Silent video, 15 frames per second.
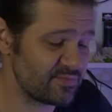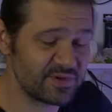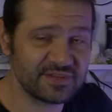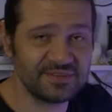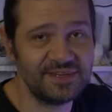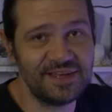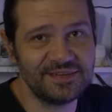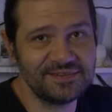but
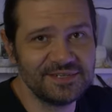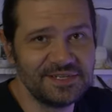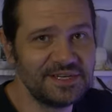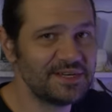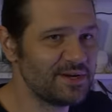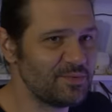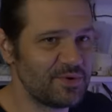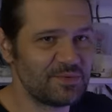you know,
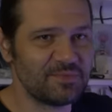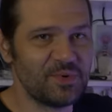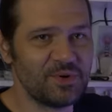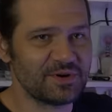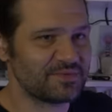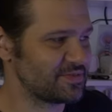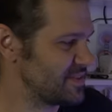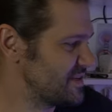want
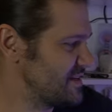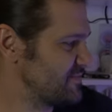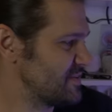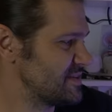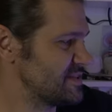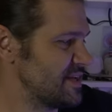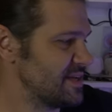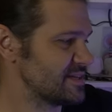more for the
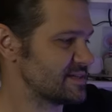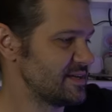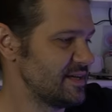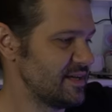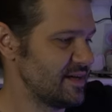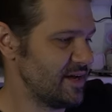different tanks.